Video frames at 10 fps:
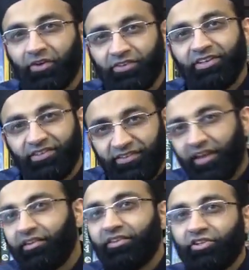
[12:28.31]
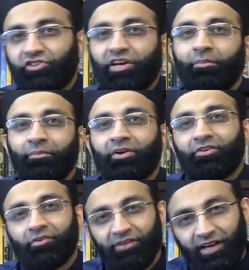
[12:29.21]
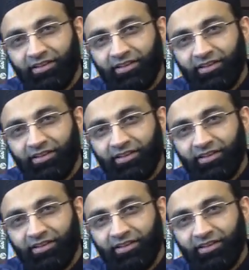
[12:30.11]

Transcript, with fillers: because he stayed in the Sham because of the